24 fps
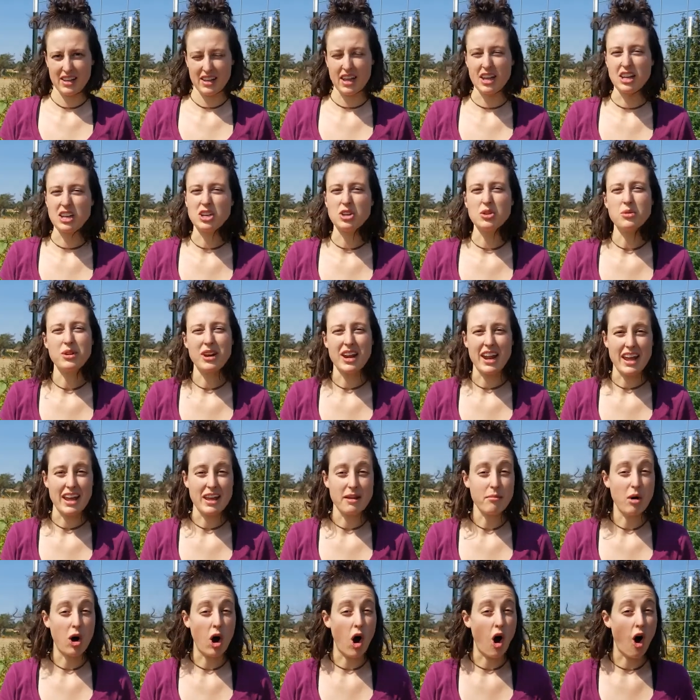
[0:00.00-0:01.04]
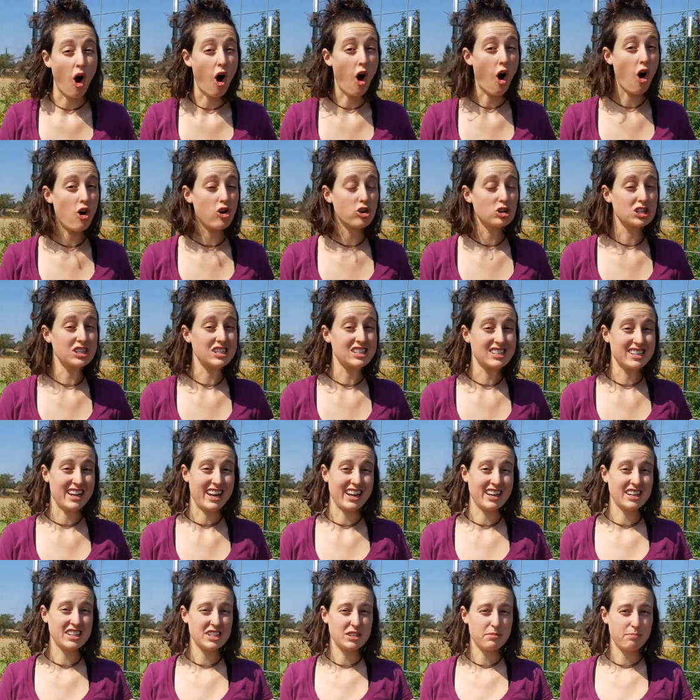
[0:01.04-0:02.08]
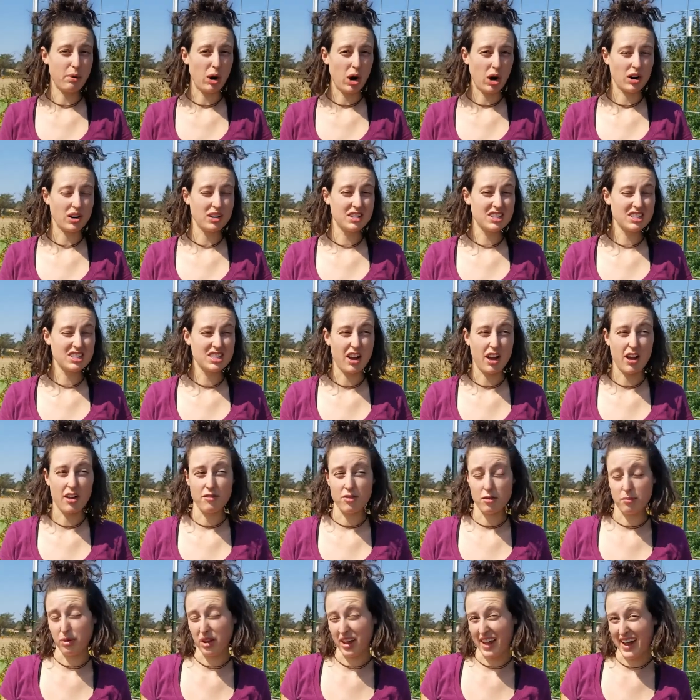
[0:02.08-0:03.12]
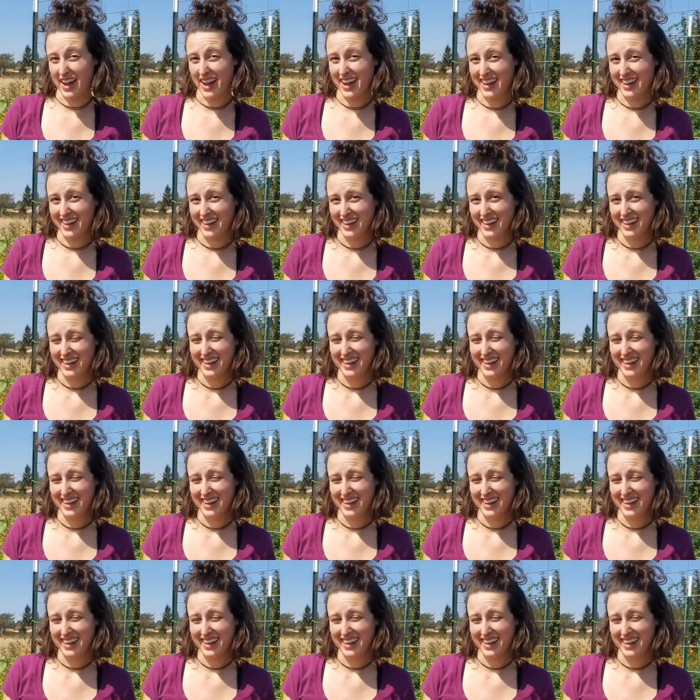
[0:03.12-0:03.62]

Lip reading: Can you name all six parts of the plant?